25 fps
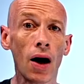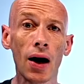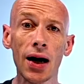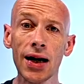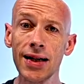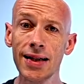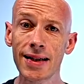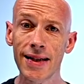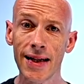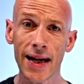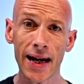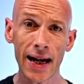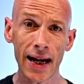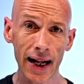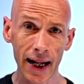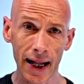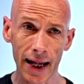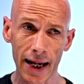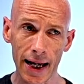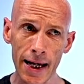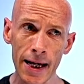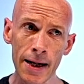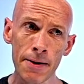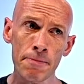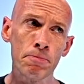
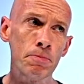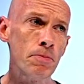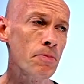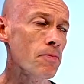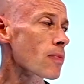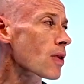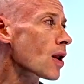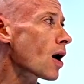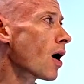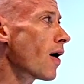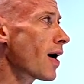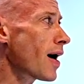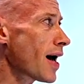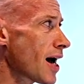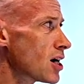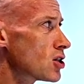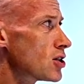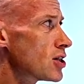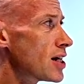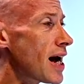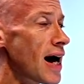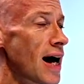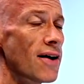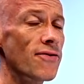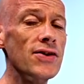Ideally, I
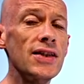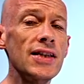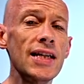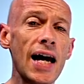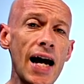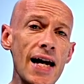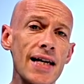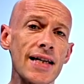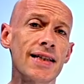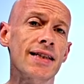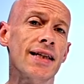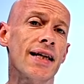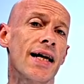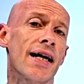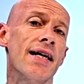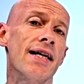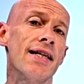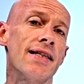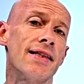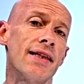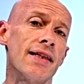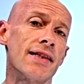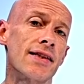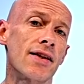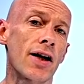actually have test
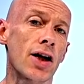cases.